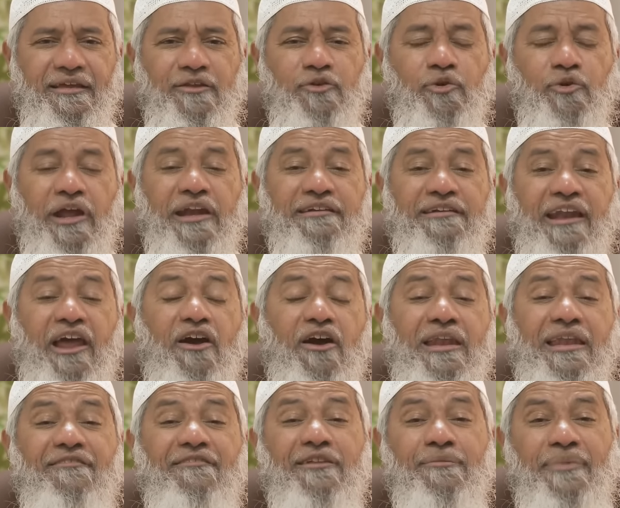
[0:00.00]
you can try a
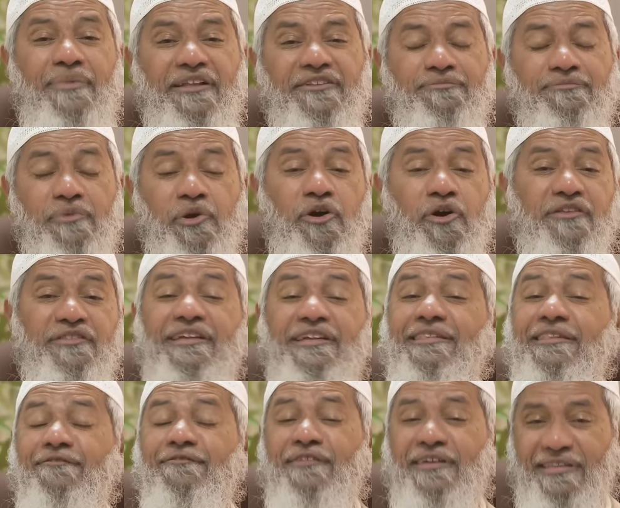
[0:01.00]
level best because
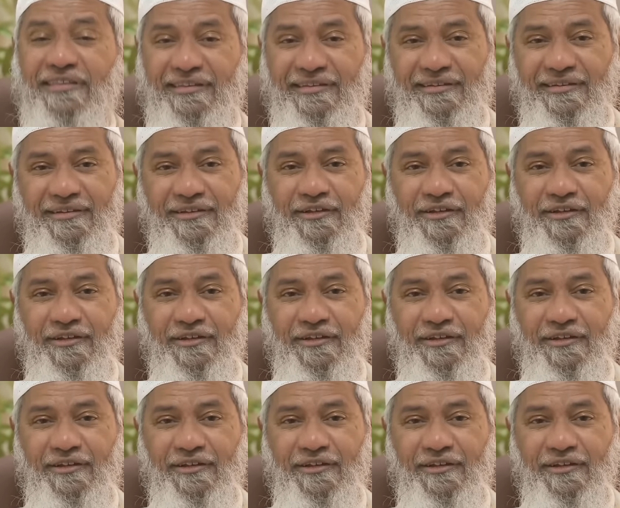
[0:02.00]
it's a fard.